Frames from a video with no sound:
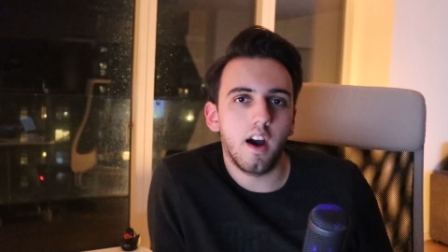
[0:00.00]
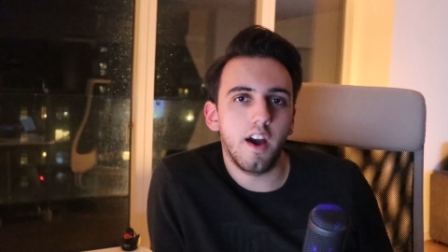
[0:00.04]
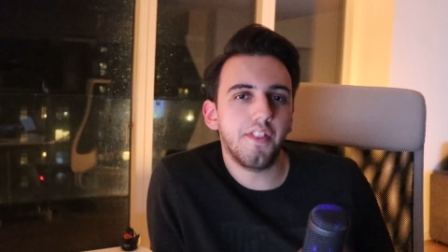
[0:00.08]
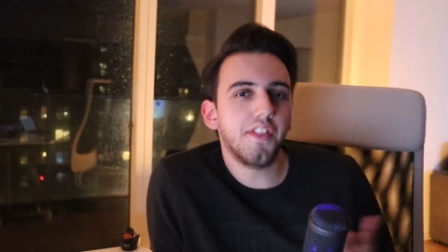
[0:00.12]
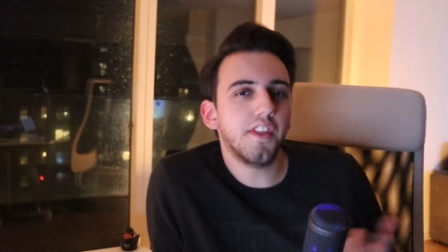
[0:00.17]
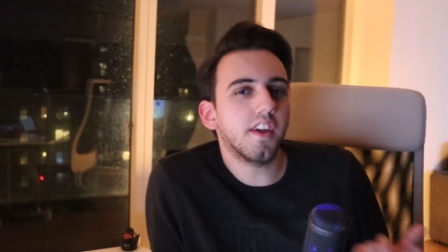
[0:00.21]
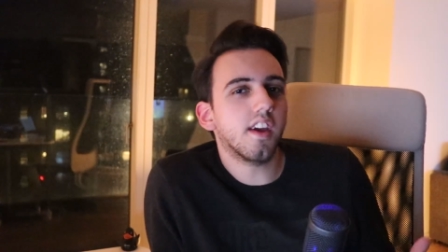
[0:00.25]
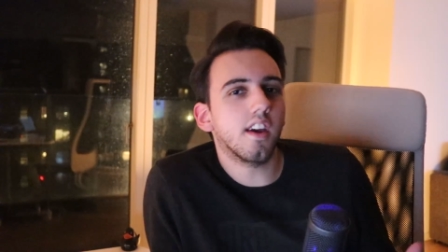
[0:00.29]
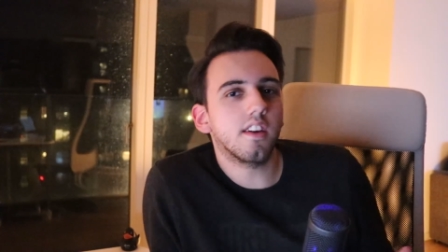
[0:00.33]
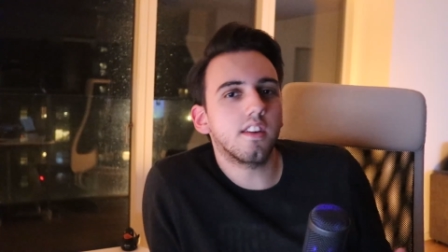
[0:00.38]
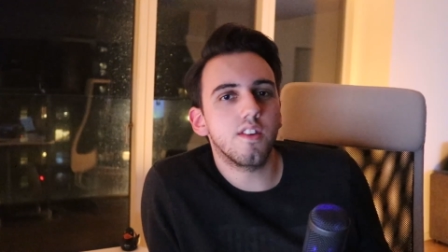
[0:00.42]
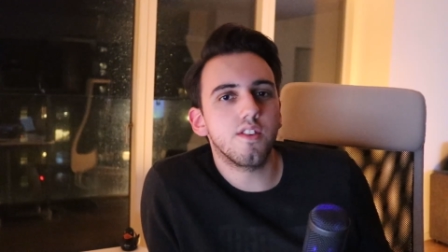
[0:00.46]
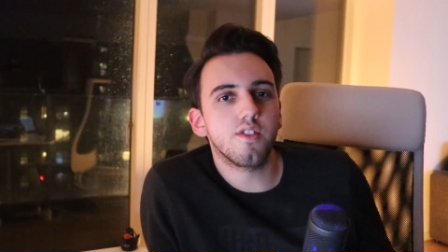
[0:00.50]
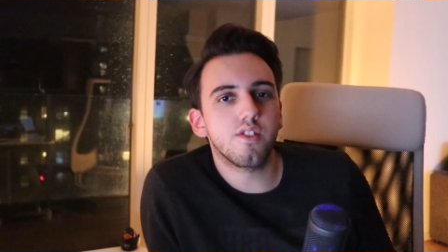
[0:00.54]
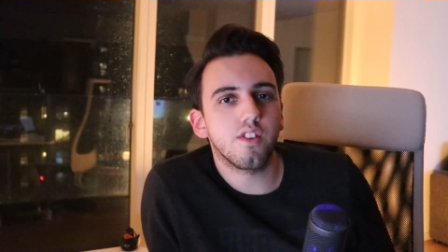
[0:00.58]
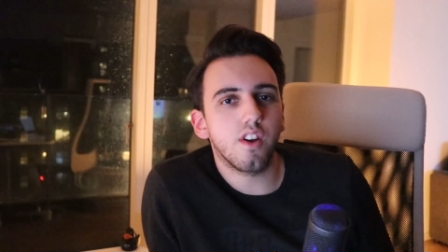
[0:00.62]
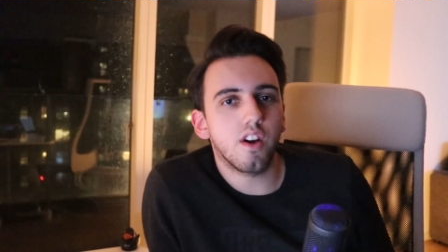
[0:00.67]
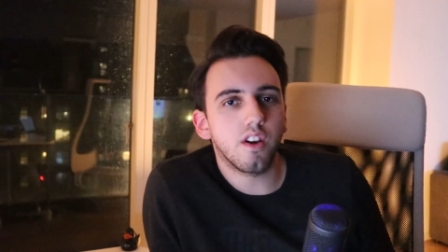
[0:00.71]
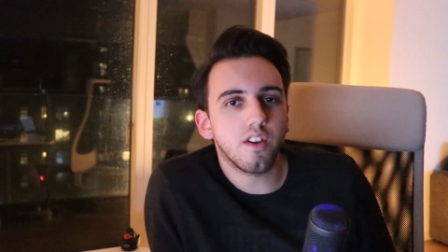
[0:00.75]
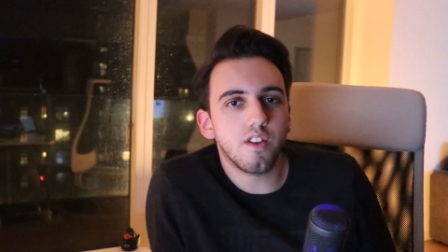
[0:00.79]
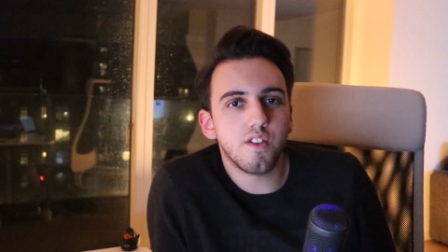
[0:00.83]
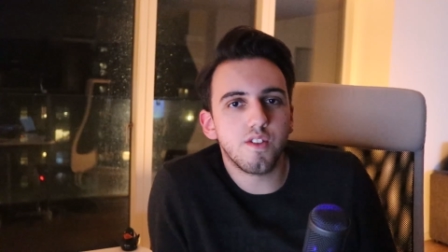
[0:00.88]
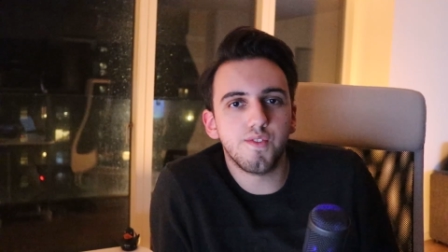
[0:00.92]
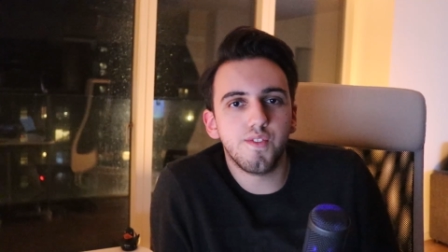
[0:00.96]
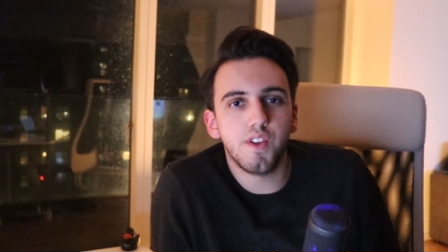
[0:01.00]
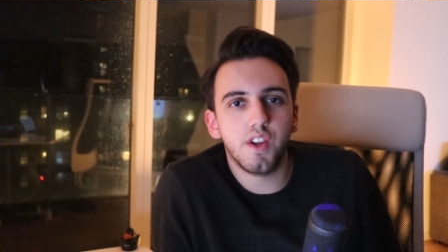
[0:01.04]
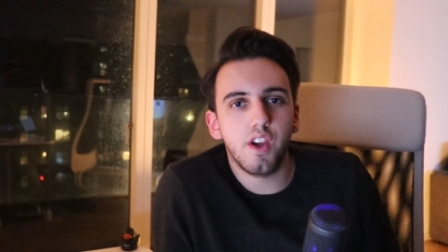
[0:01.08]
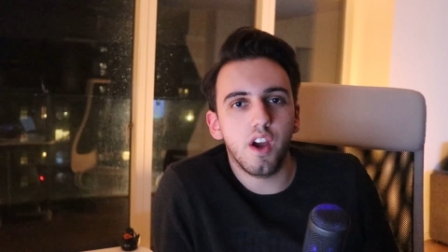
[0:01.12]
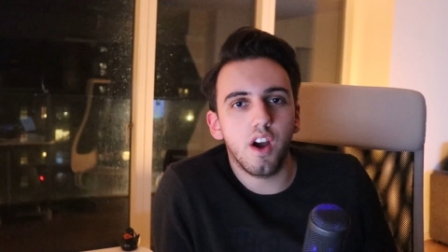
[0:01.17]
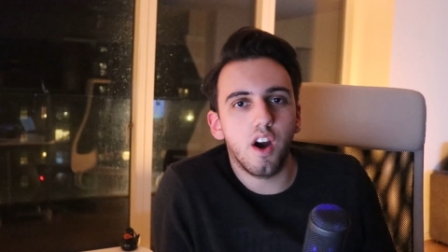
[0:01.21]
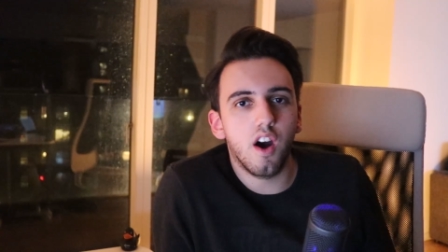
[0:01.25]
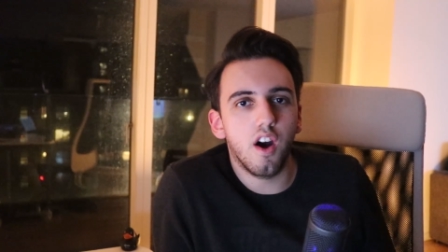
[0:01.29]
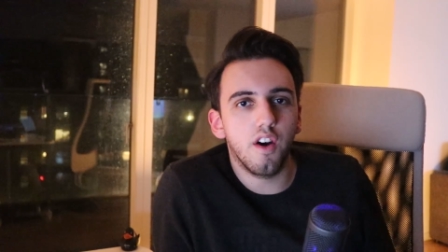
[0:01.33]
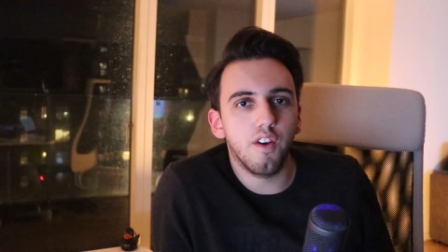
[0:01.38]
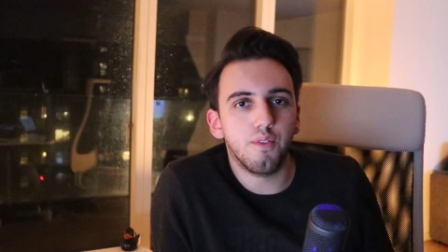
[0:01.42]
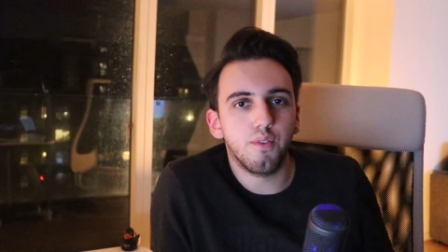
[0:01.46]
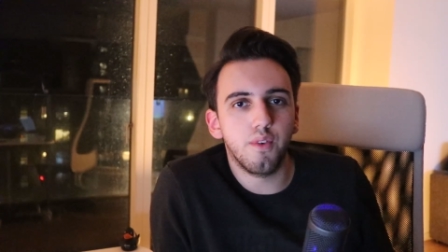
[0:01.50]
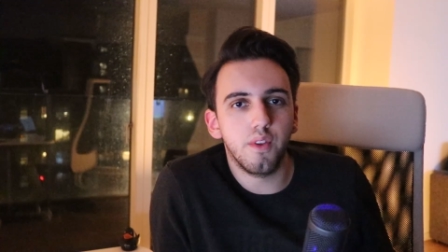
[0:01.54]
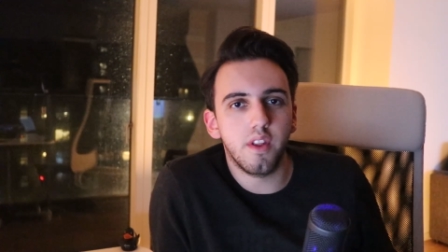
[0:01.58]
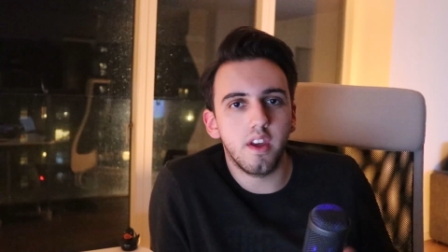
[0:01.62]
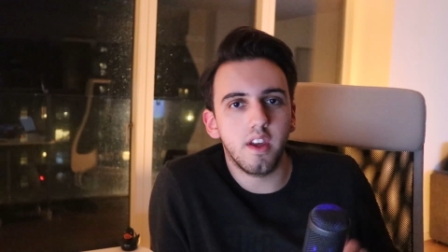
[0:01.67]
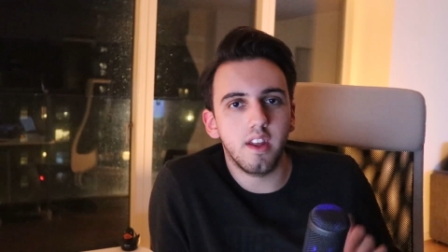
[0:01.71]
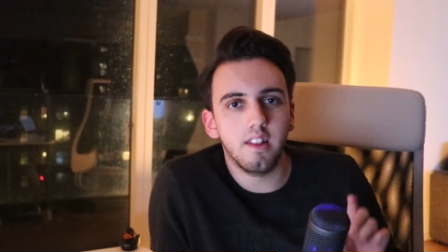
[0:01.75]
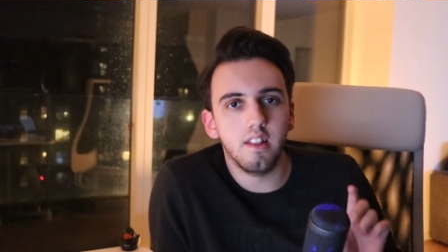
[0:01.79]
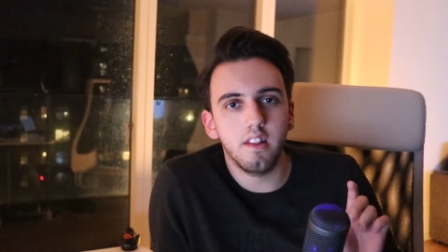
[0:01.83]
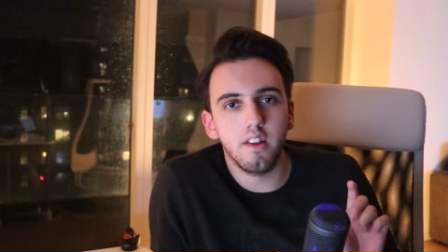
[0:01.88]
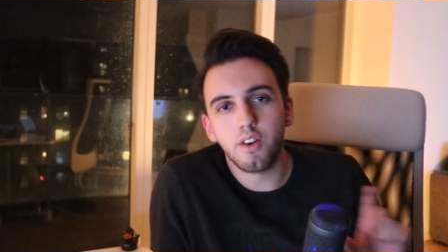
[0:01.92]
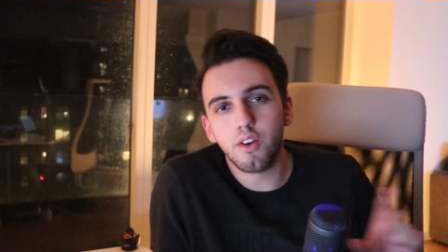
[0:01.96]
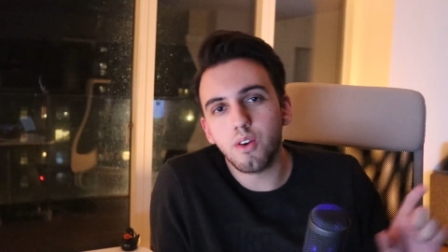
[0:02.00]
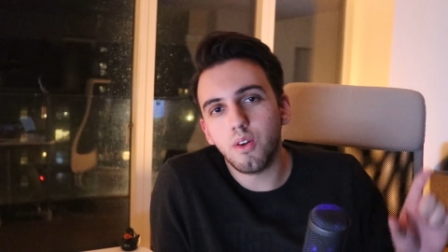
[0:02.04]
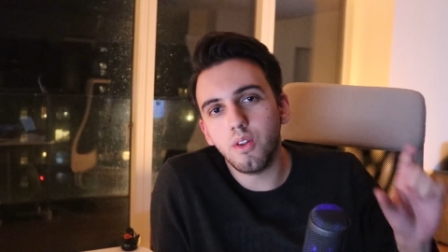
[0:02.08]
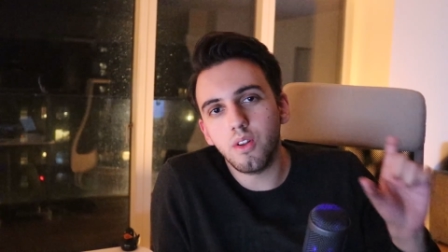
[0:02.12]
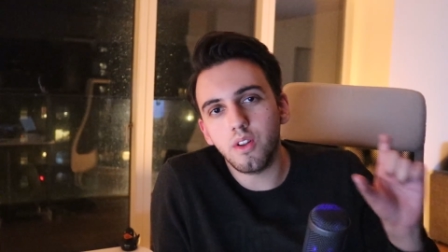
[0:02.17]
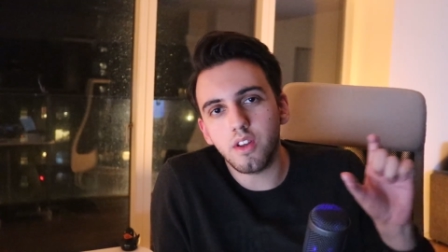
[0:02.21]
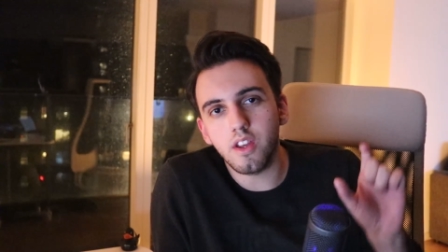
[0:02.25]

I think I can start this video off with a little